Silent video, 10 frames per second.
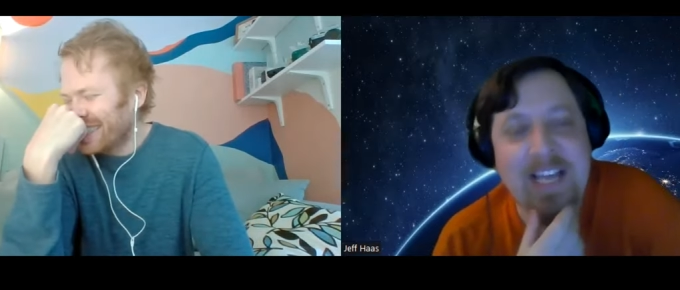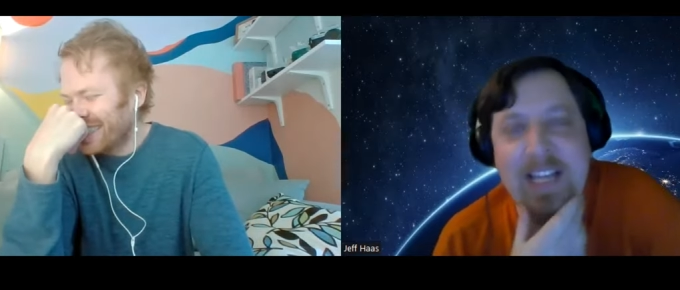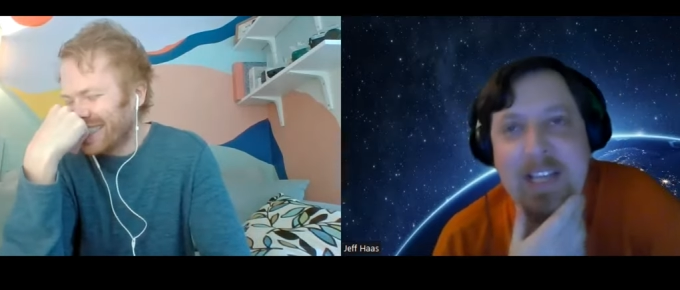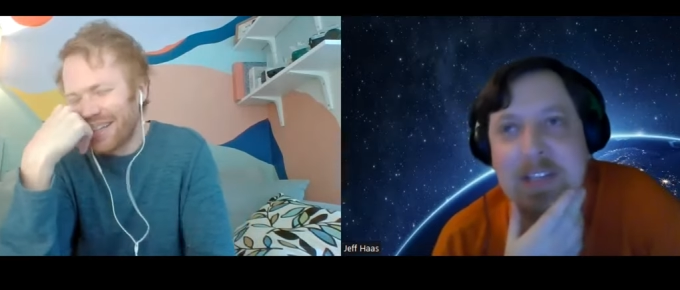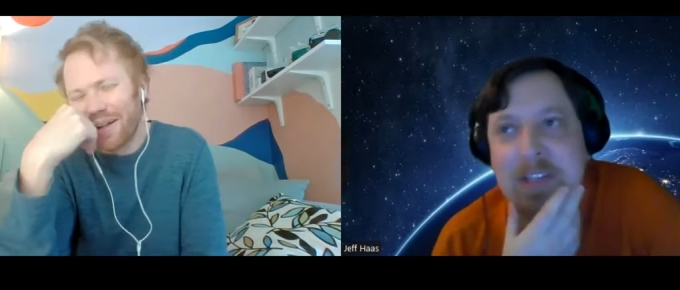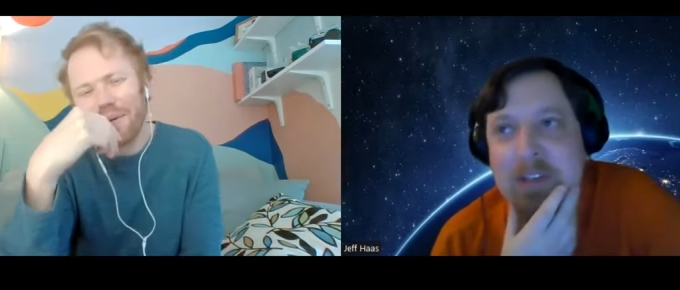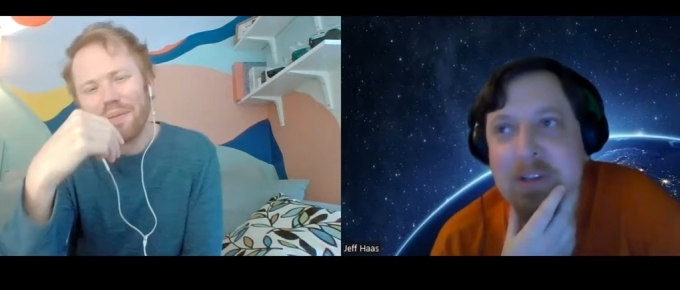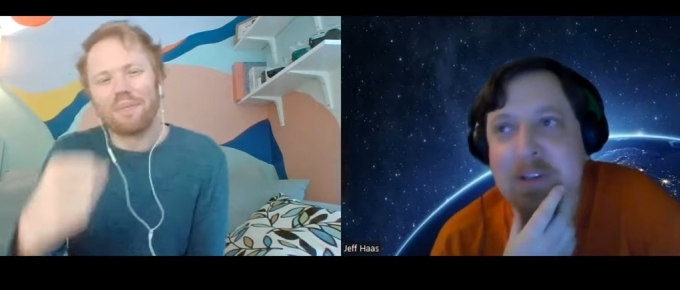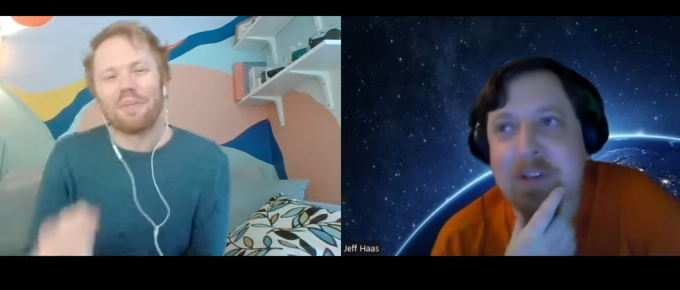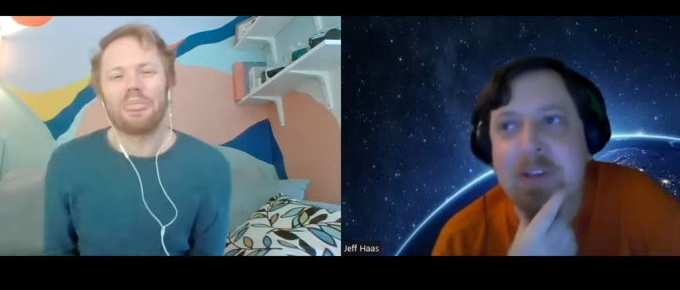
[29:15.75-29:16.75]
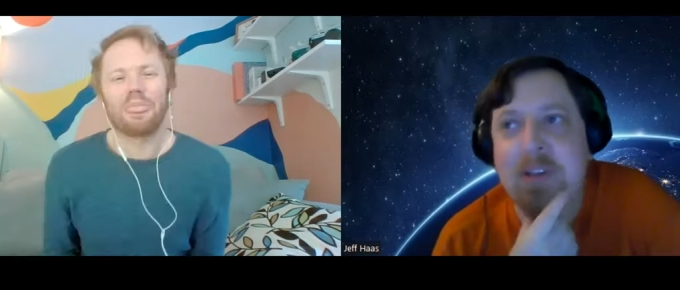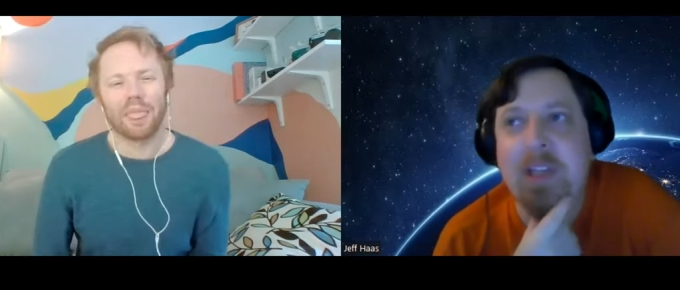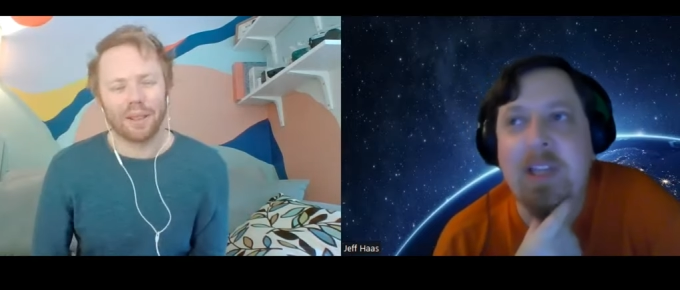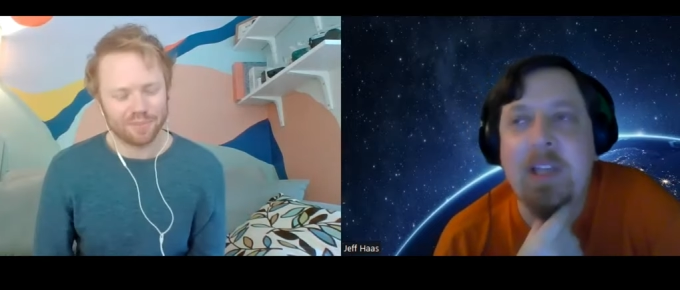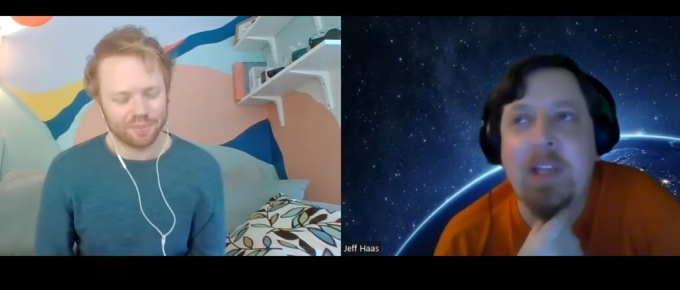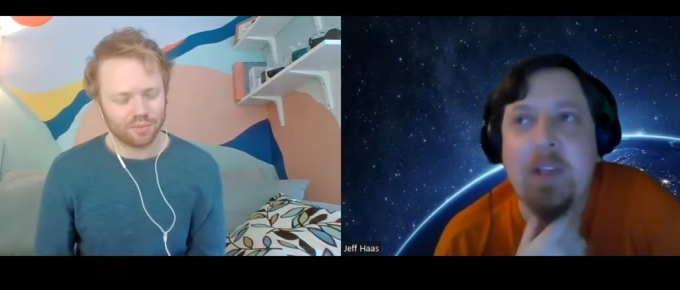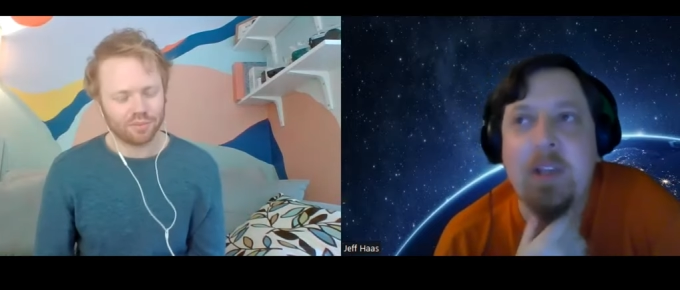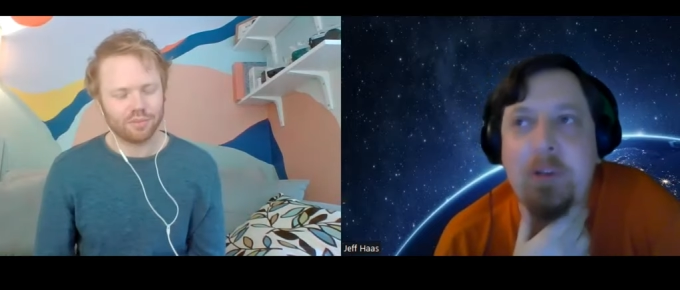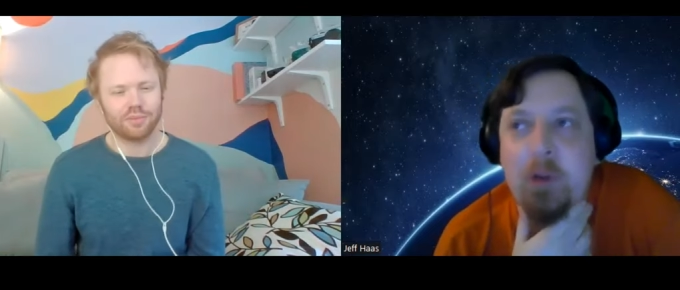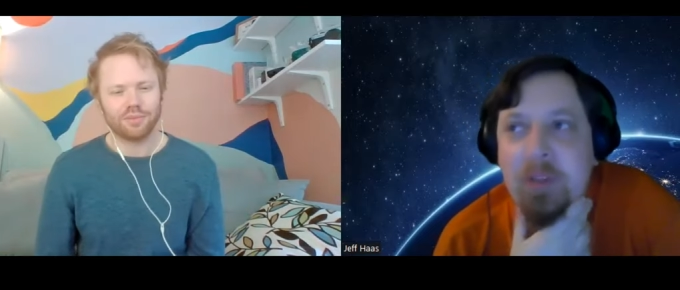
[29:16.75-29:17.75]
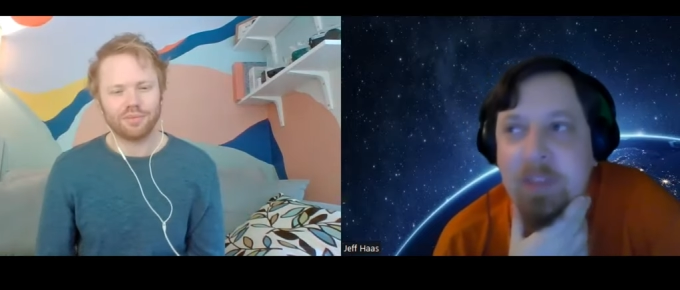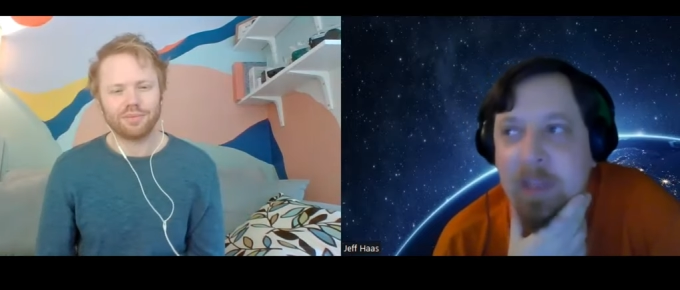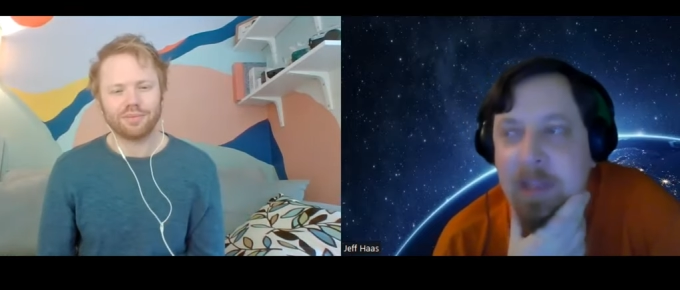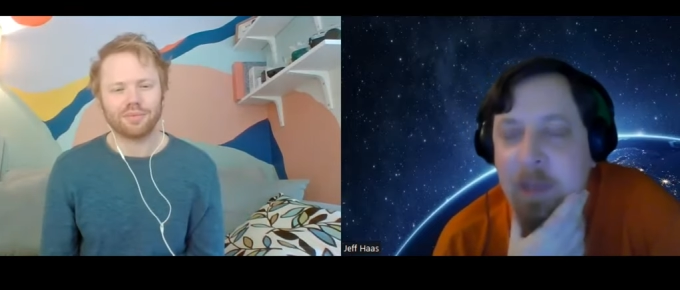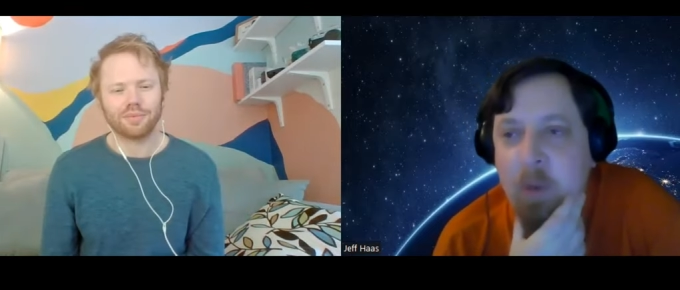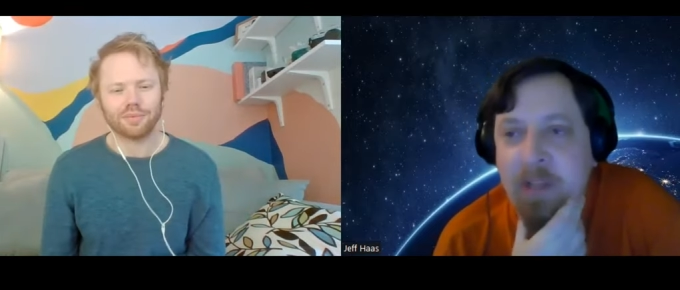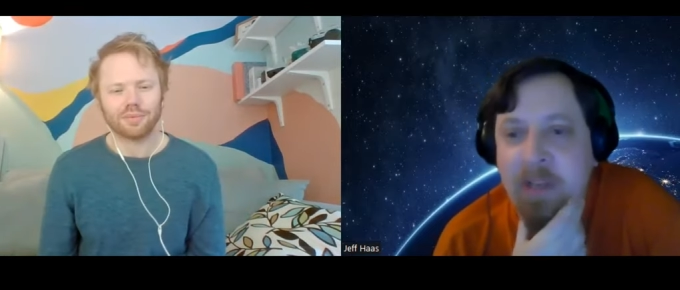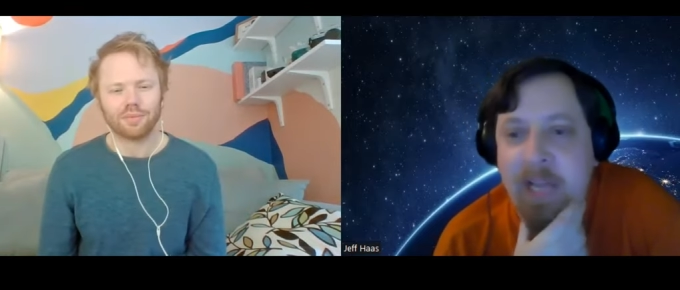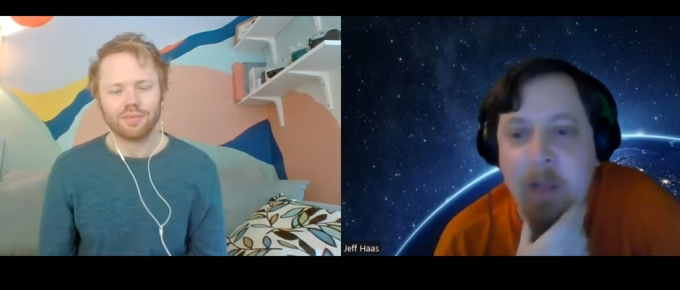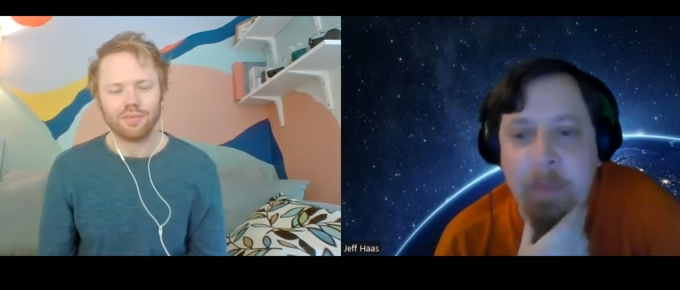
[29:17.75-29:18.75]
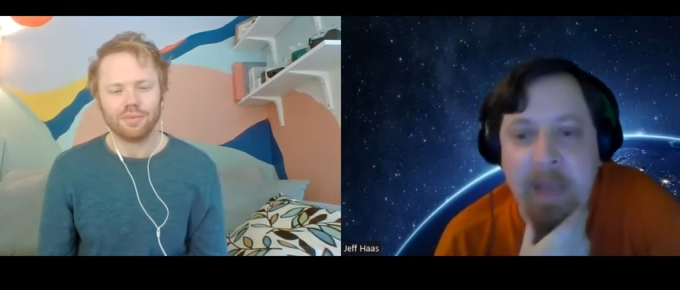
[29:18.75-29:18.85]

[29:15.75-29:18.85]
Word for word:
Speaker 1: like, like, do you think like what did how